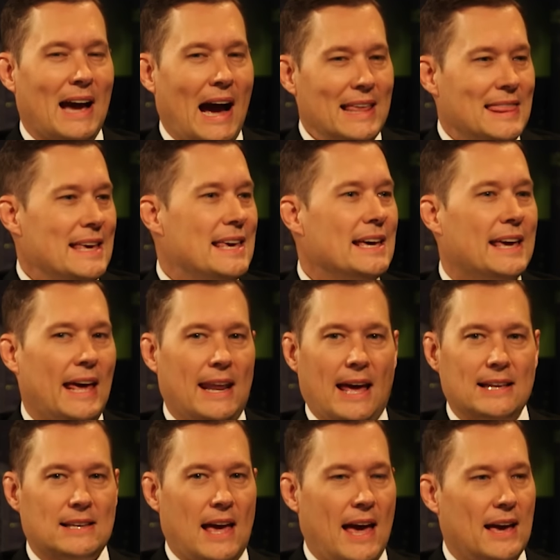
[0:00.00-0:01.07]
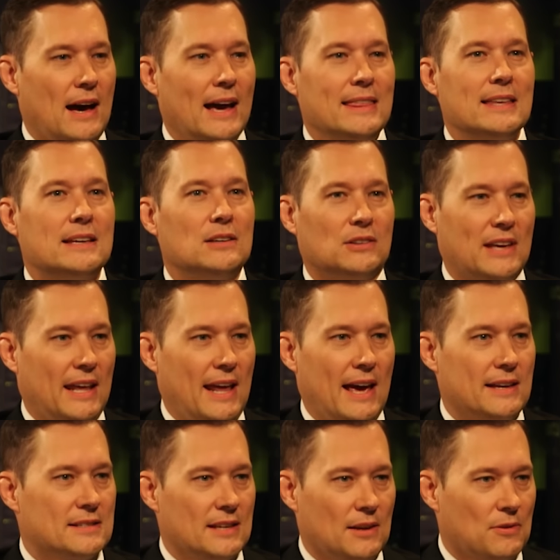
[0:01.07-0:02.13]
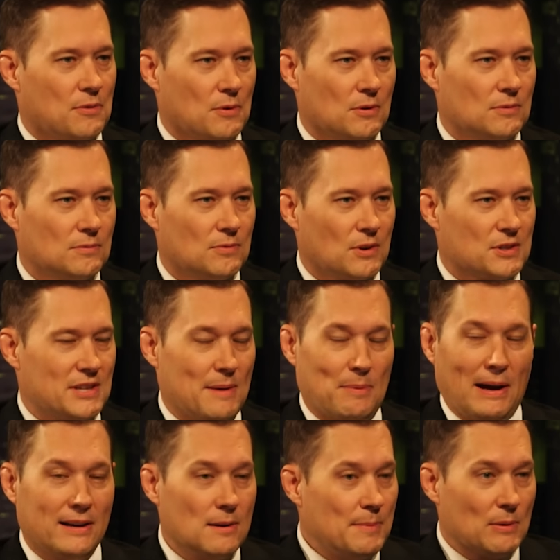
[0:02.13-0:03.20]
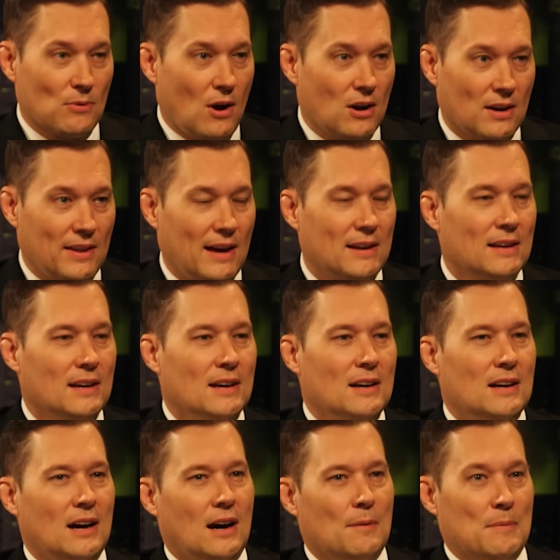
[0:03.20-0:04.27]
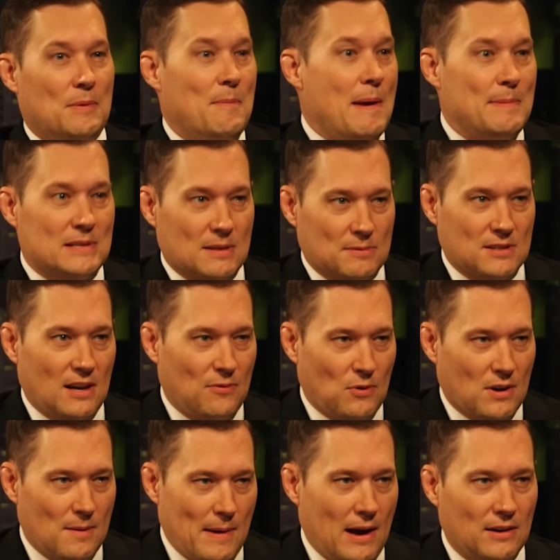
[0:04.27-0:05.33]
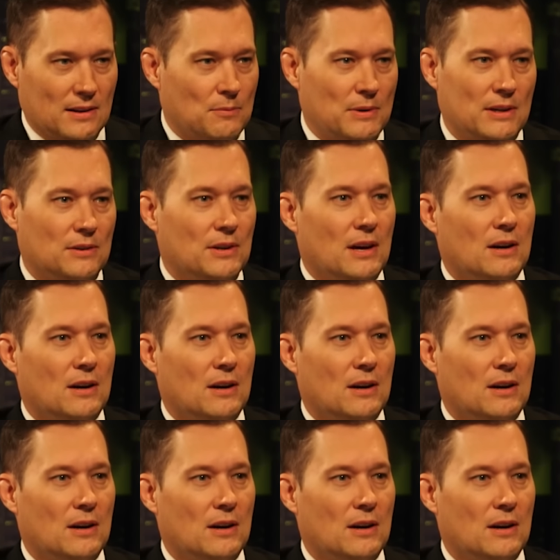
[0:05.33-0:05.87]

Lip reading: I think he'll get Hegseth through, for example. I could be wrong on that. Maybe some stuff will come out and we don't know.